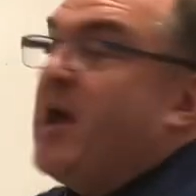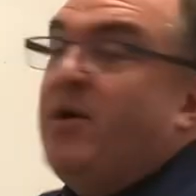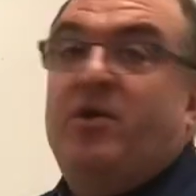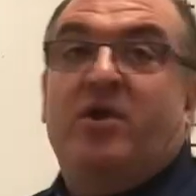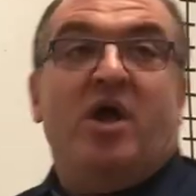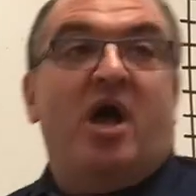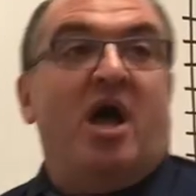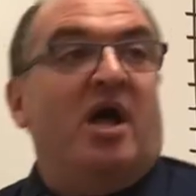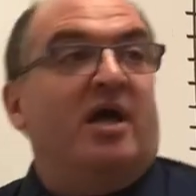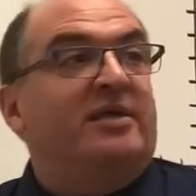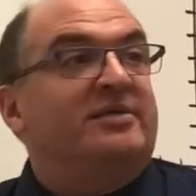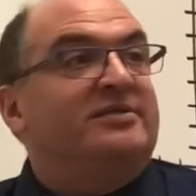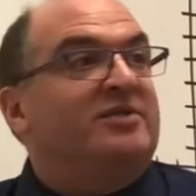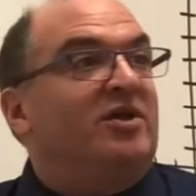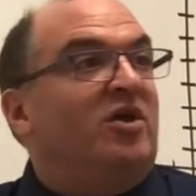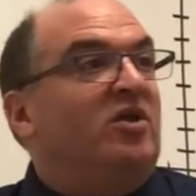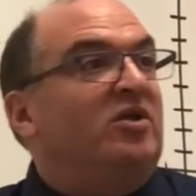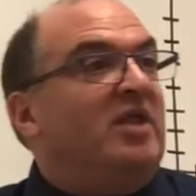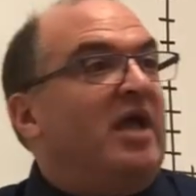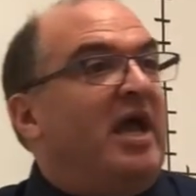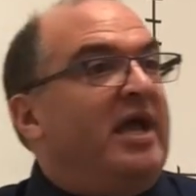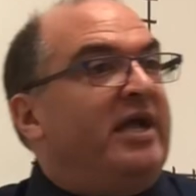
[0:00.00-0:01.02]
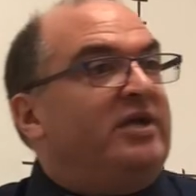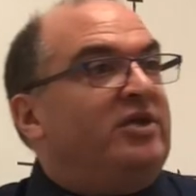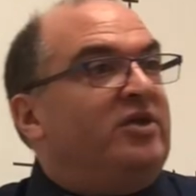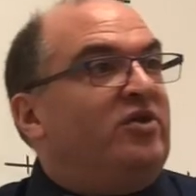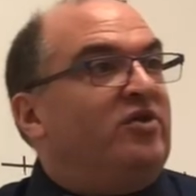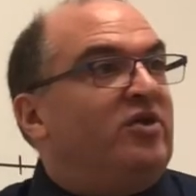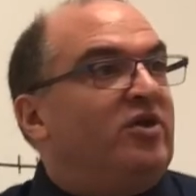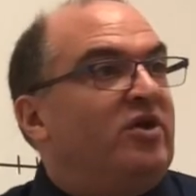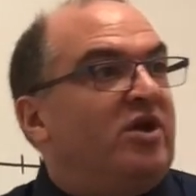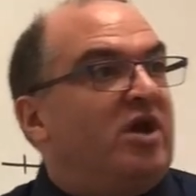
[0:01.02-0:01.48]
would also like
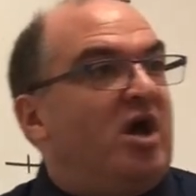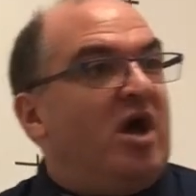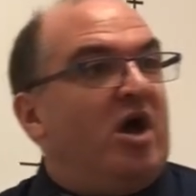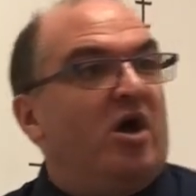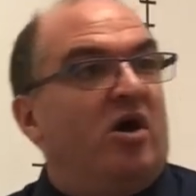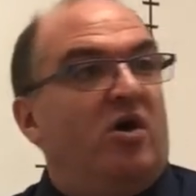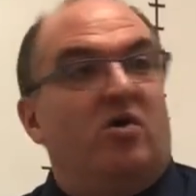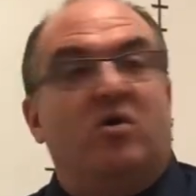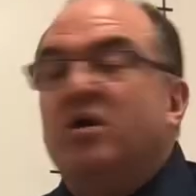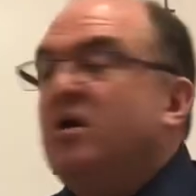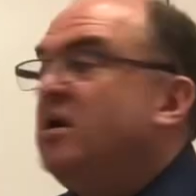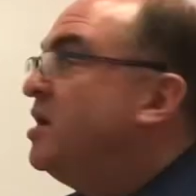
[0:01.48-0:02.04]
you to go